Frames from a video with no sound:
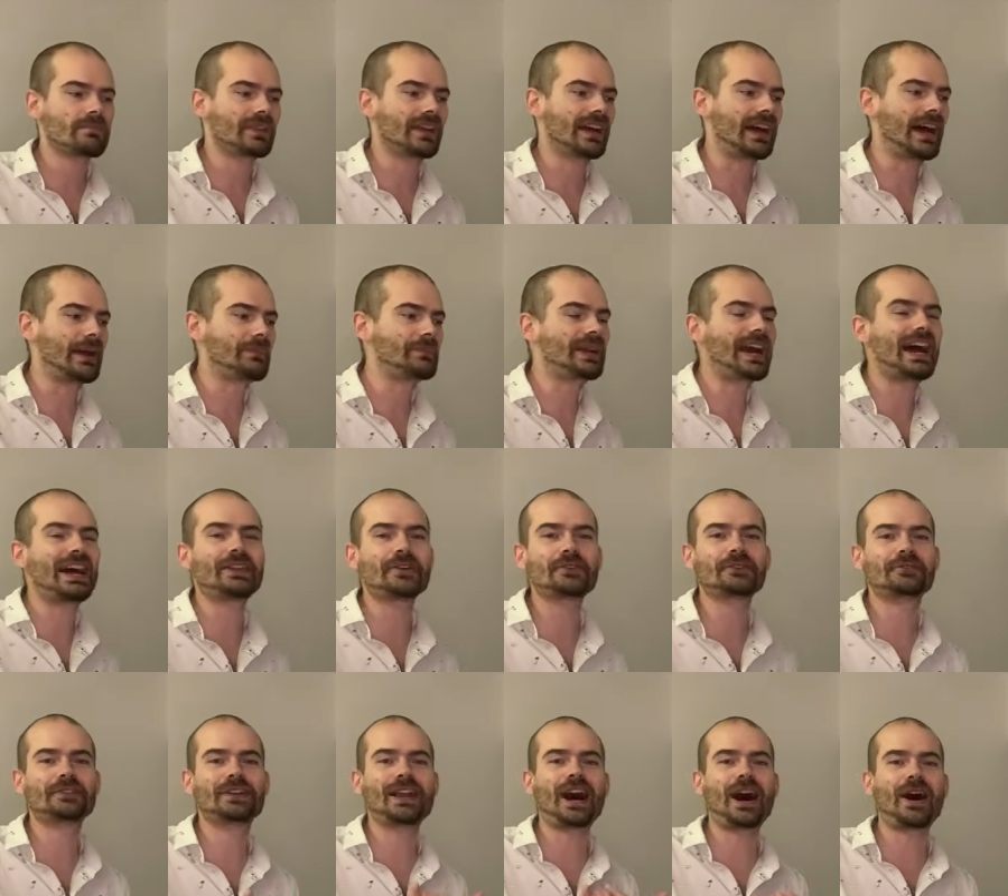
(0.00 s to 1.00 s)
I'm kind
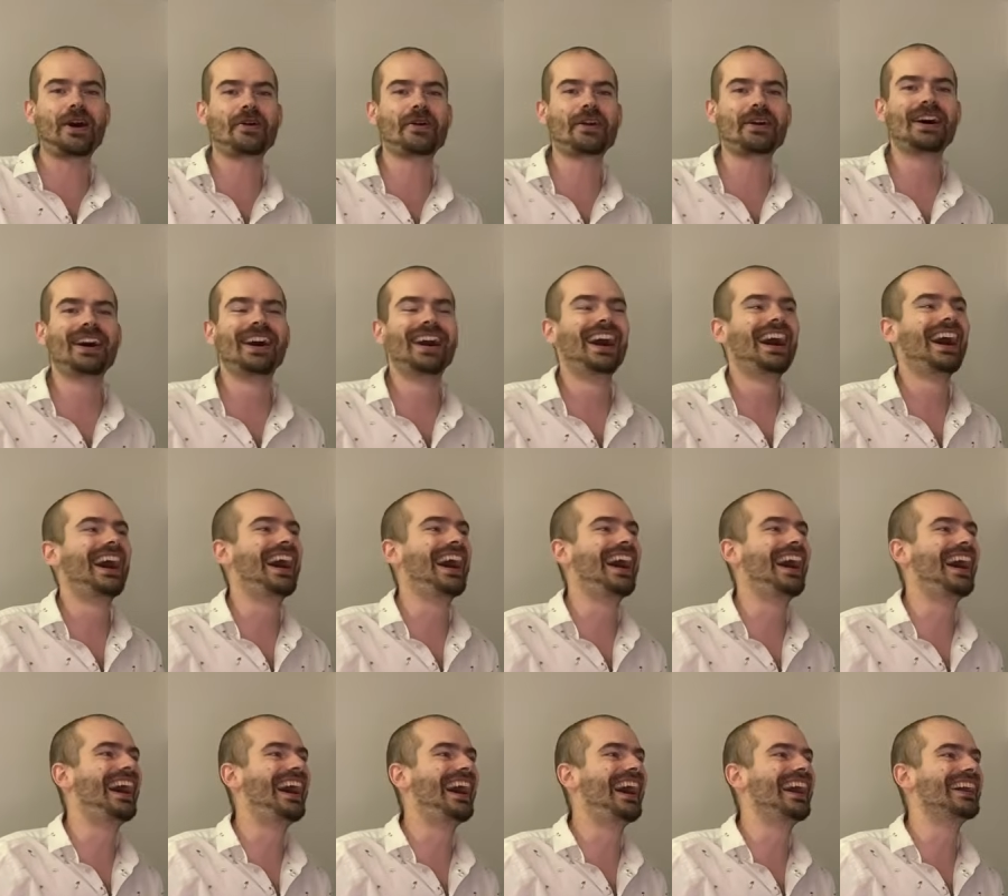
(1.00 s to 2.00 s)
of now
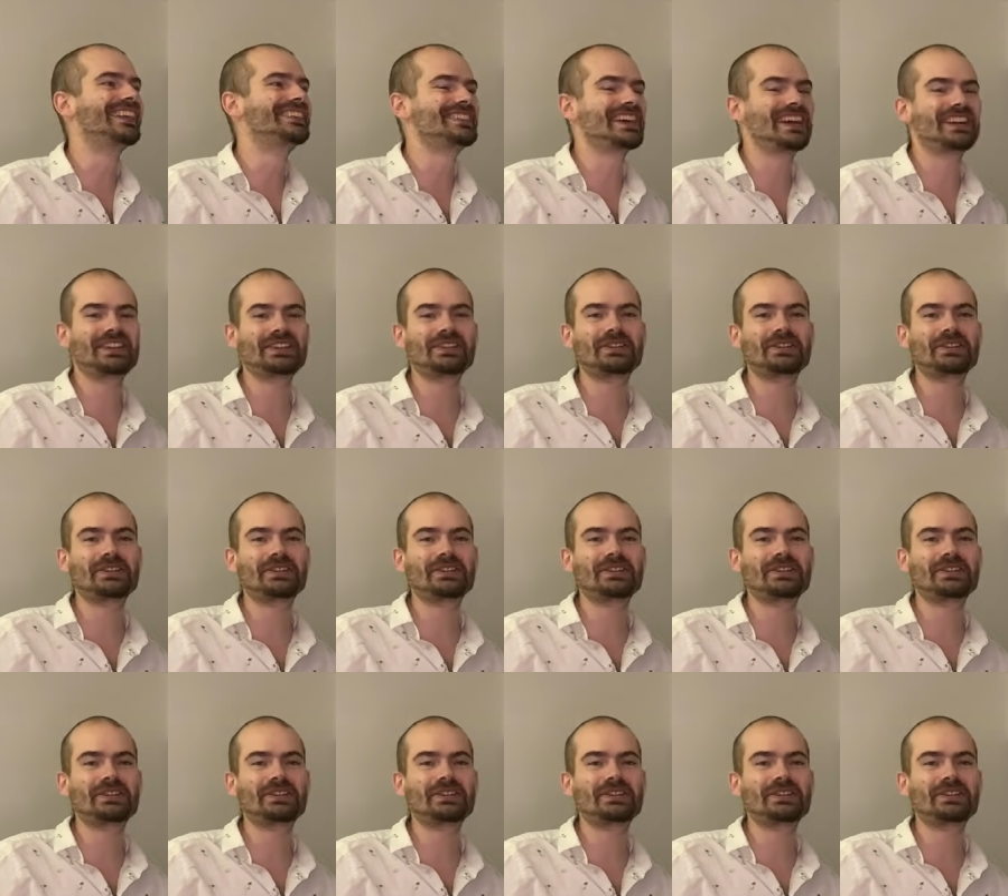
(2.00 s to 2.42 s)
telling